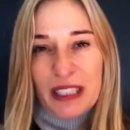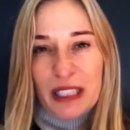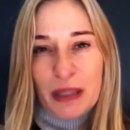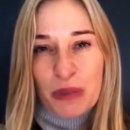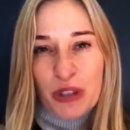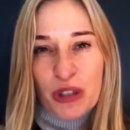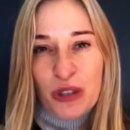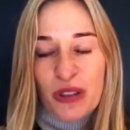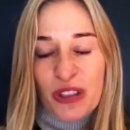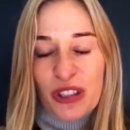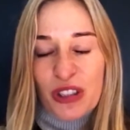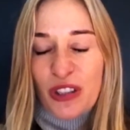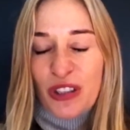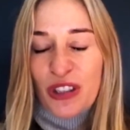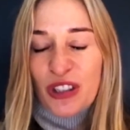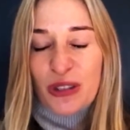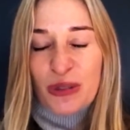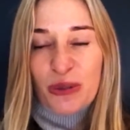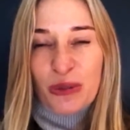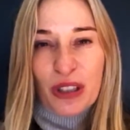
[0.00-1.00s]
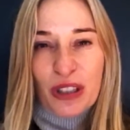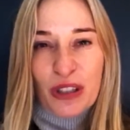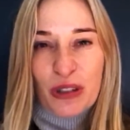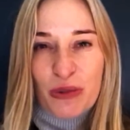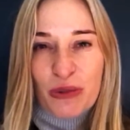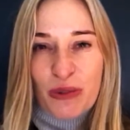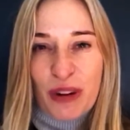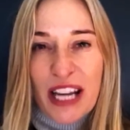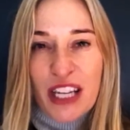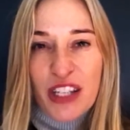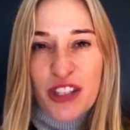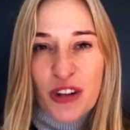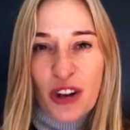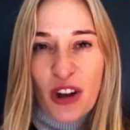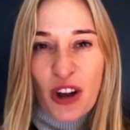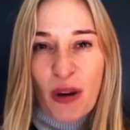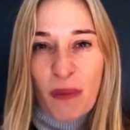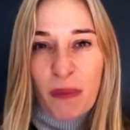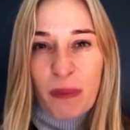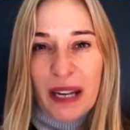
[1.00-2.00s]
I'm sure you're going to do a great
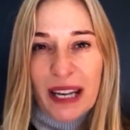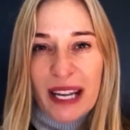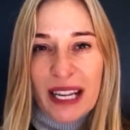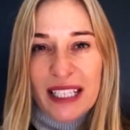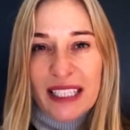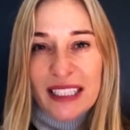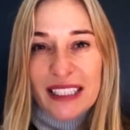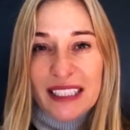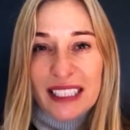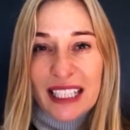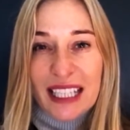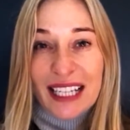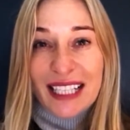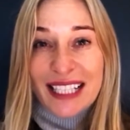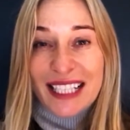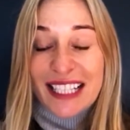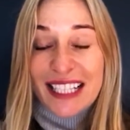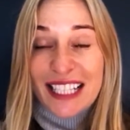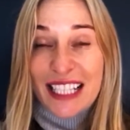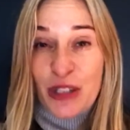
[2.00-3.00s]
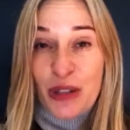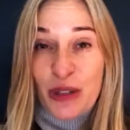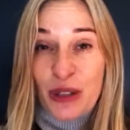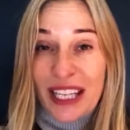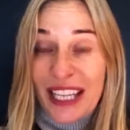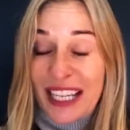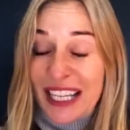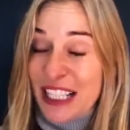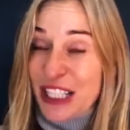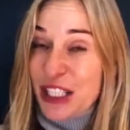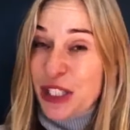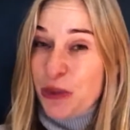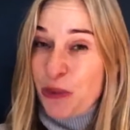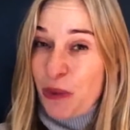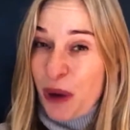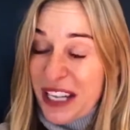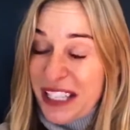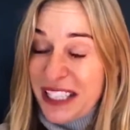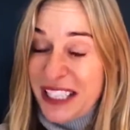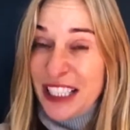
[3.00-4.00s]
job and uh, see you in
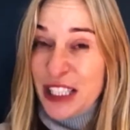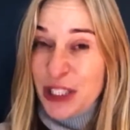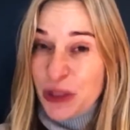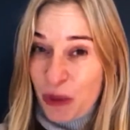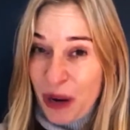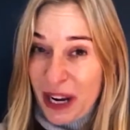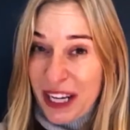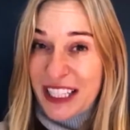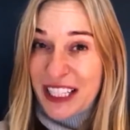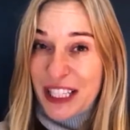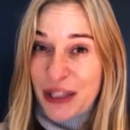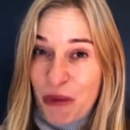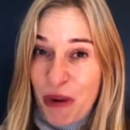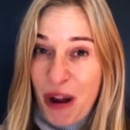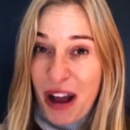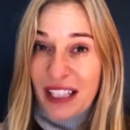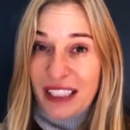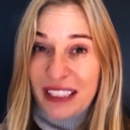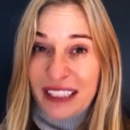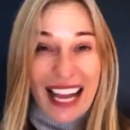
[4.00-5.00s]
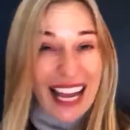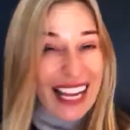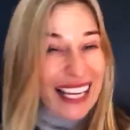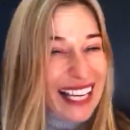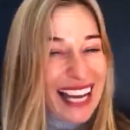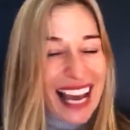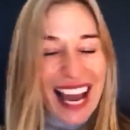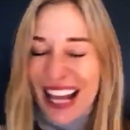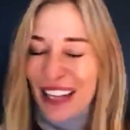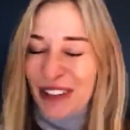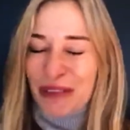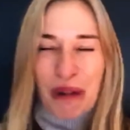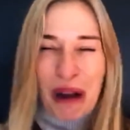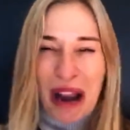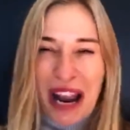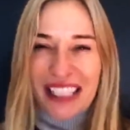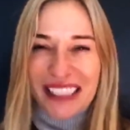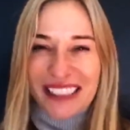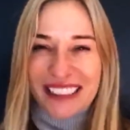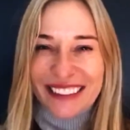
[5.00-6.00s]
2021. I can't
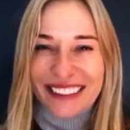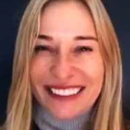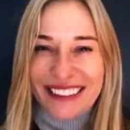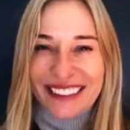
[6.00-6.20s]
wait.